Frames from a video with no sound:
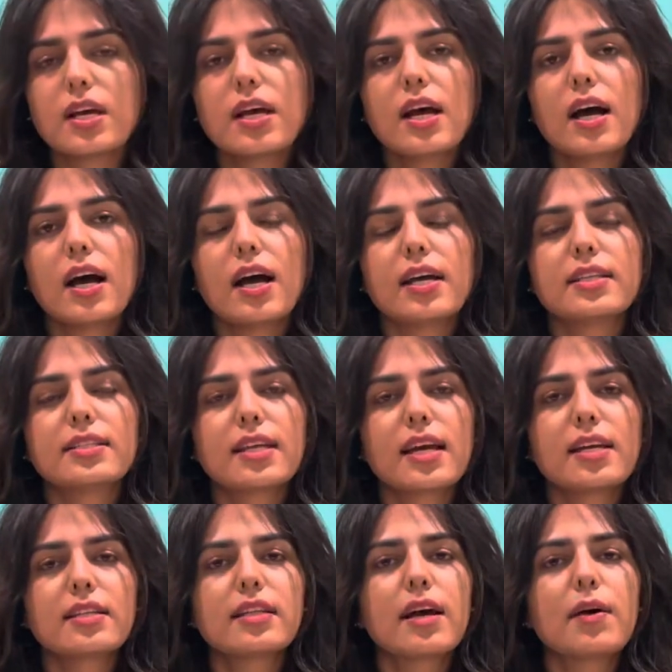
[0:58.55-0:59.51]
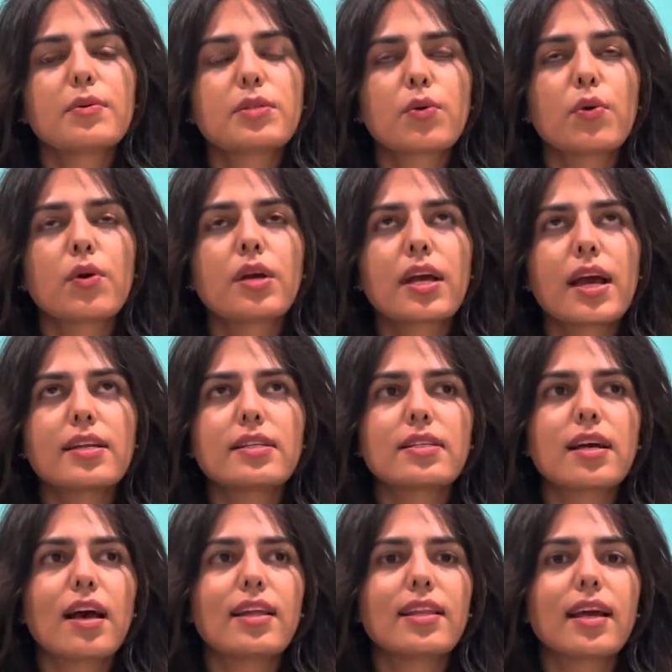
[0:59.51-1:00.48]
I decided that I was going to I
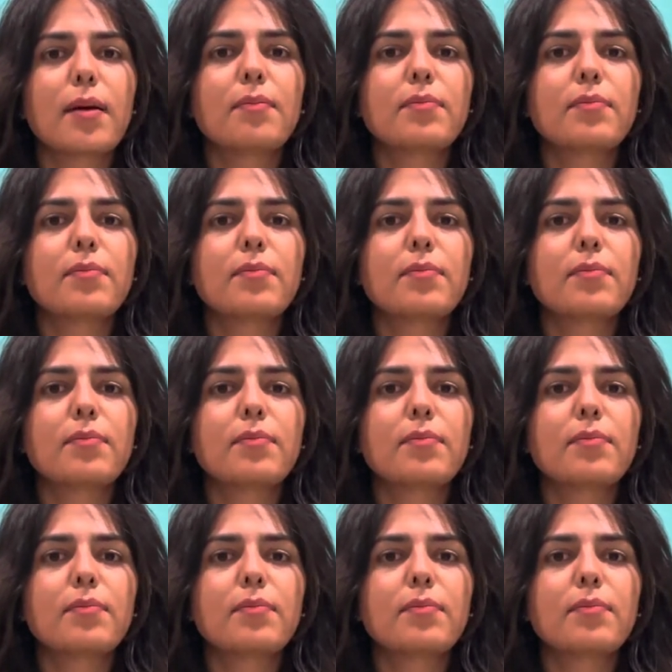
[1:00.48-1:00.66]
think I'm the